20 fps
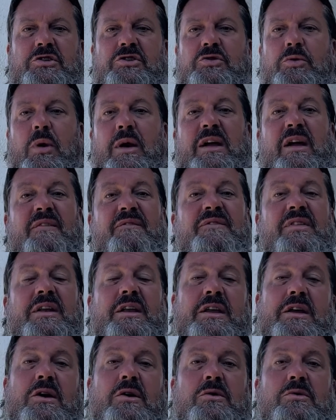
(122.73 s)
So I got
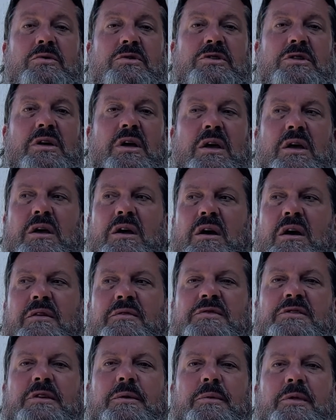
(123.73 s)
videos
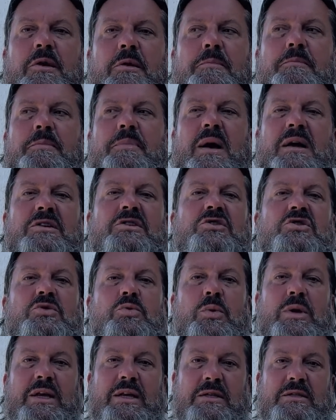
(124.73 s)
of some of their best
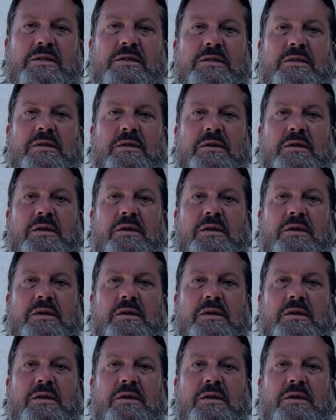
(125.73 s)
suites.